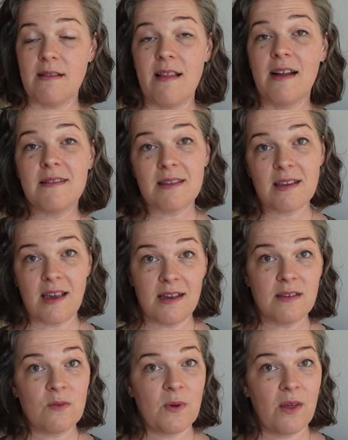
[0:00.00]
And that's the
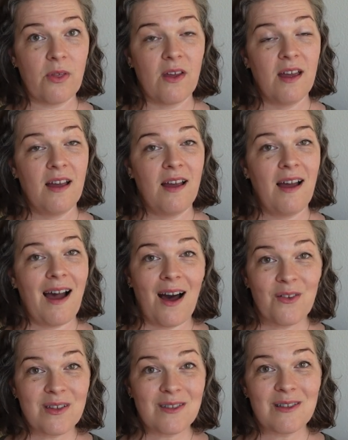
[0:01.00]
case with
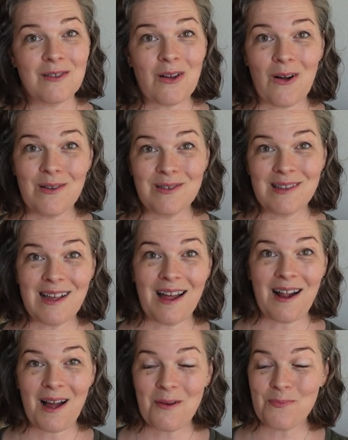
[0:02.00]
how this is all
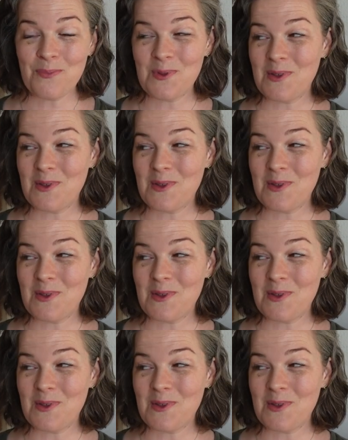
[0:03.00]
set up.